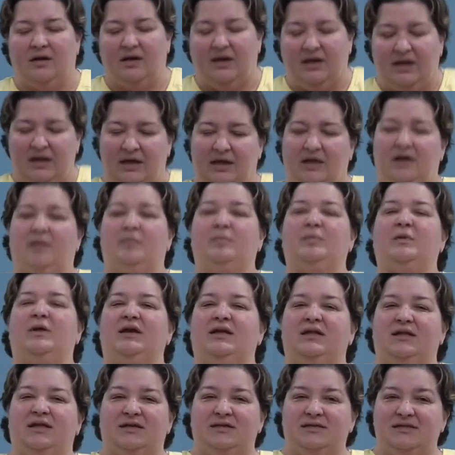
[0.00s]
hiccup
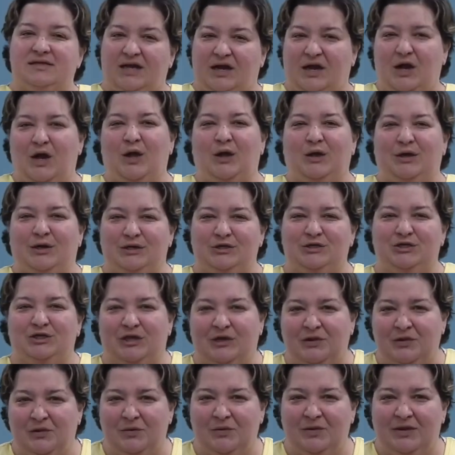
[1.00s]
like this. I call it a
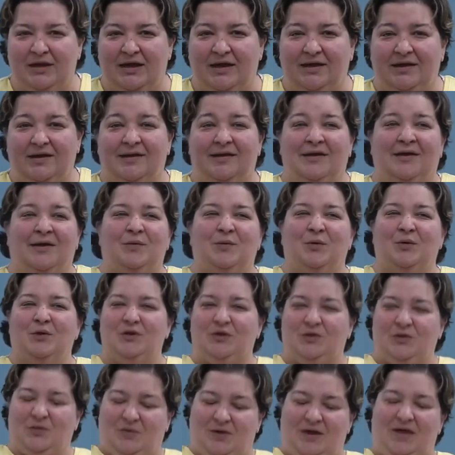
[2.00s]
jello leg, where you
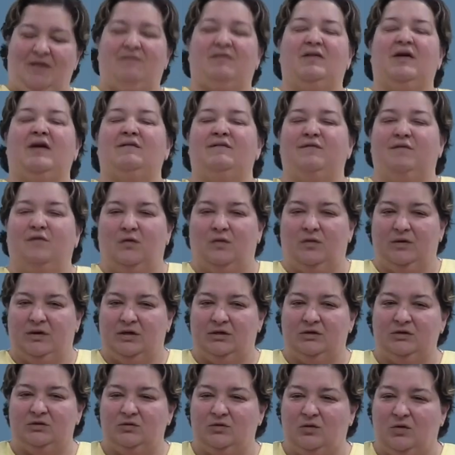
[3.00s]
don't have that full
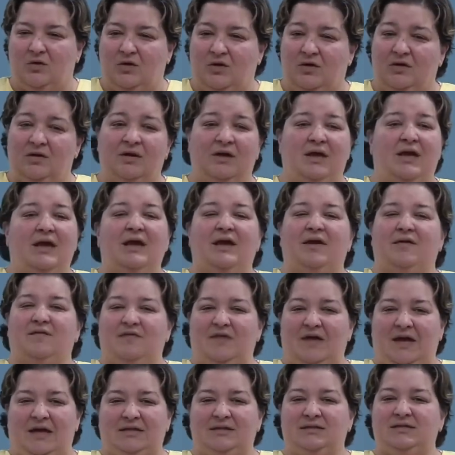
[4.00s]
control. If
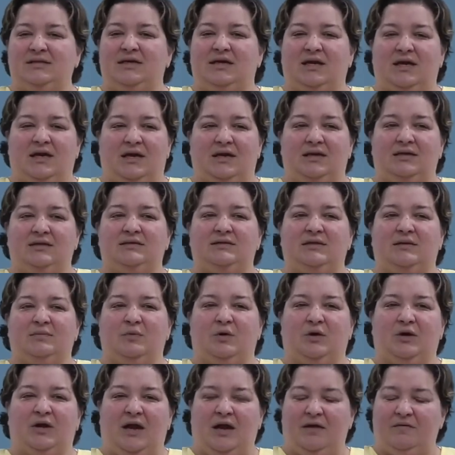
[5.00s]
that's the case and
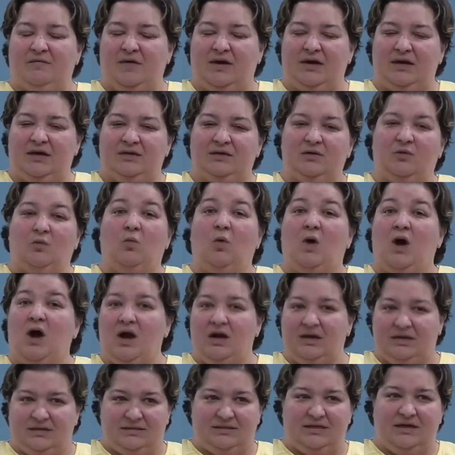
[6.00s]
we're not ready to
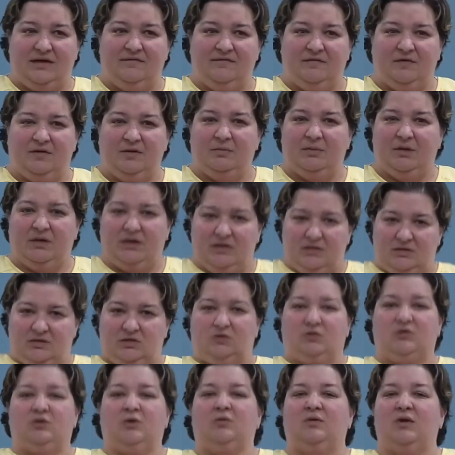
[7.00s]
walk safely because
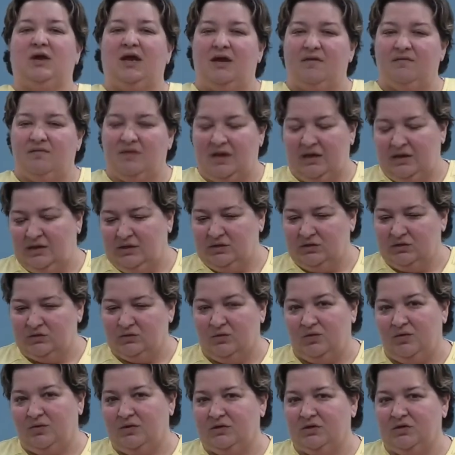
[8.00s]
you don't have that
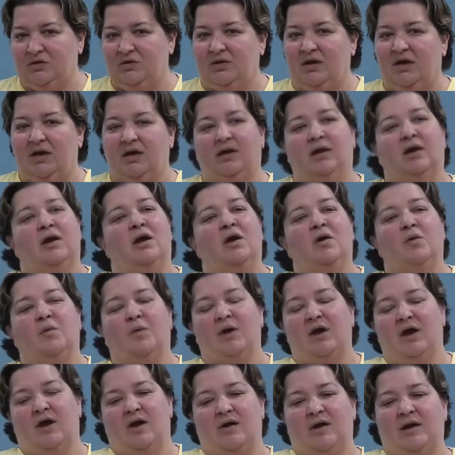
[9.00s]
control in your leg,
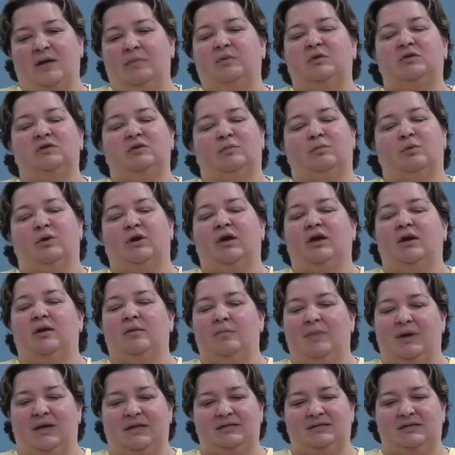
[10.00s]
we are able to bring in a
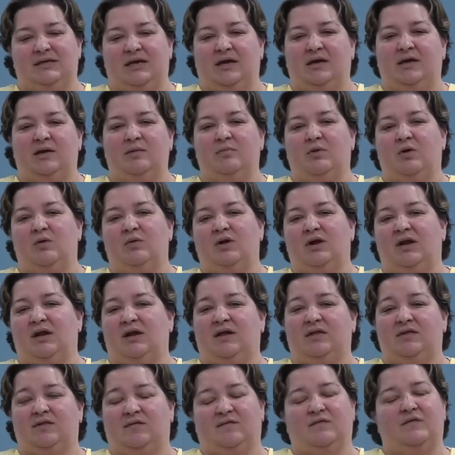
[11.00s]
bedside commode and
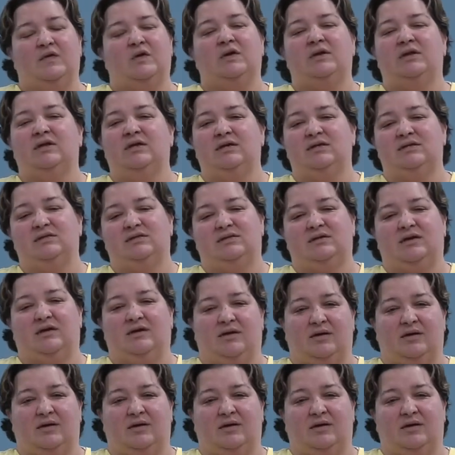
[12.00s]
at the very least